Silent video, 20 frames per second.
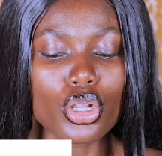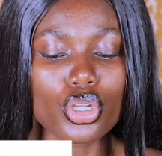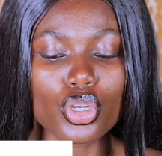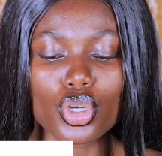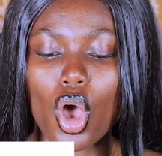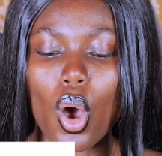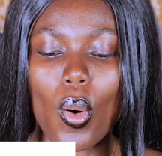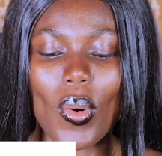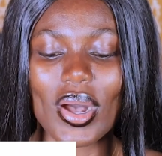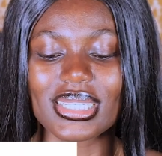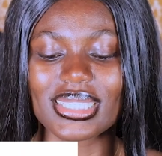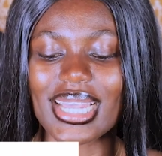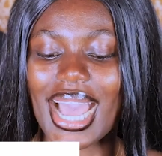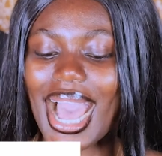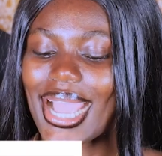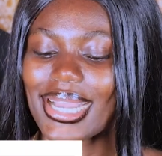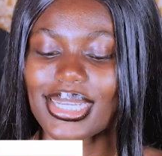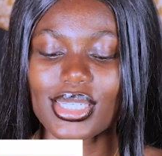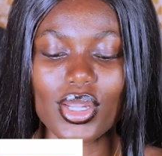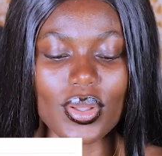No wonder
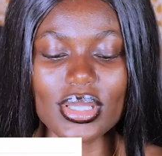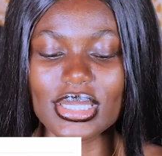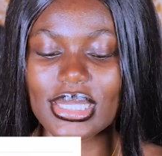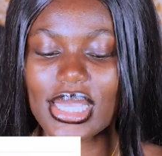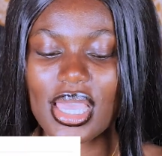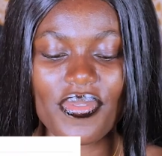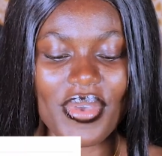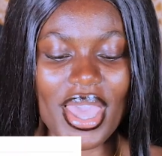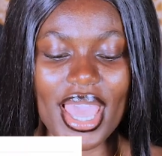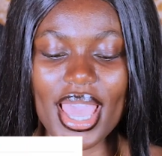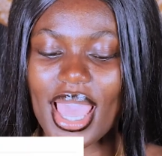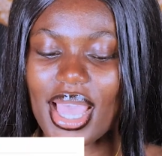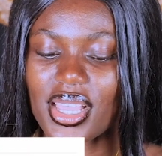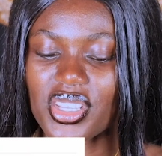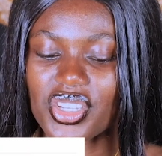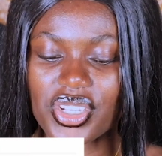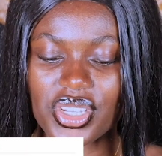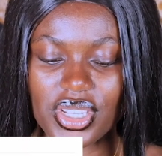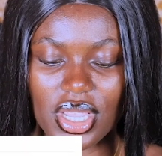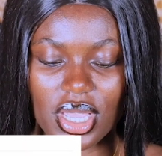I don't give a
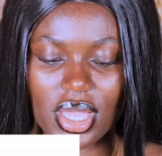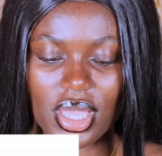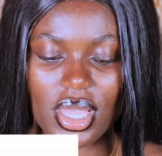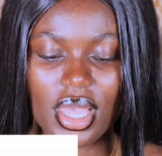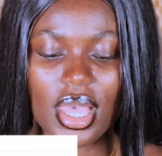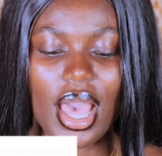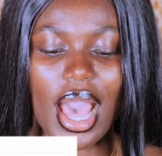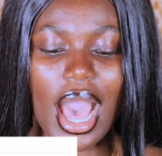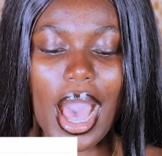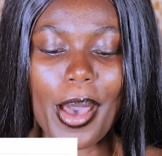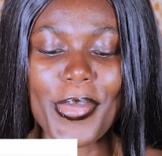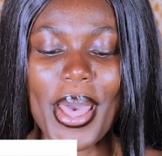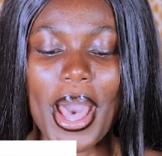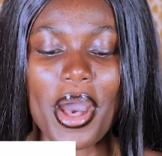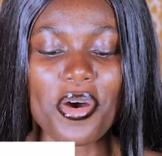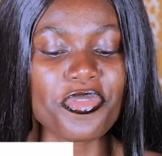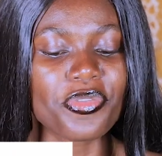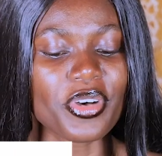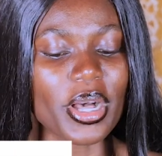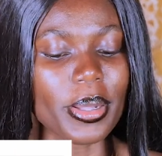shit
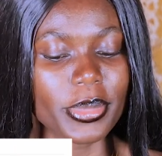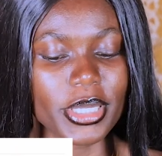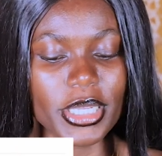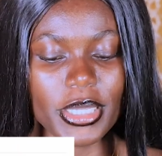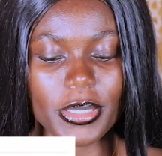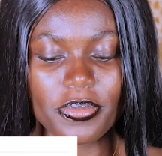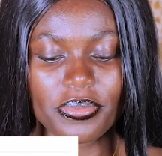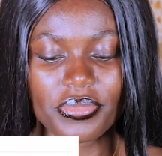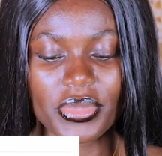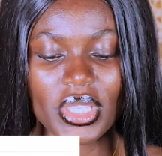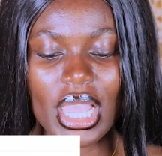about family.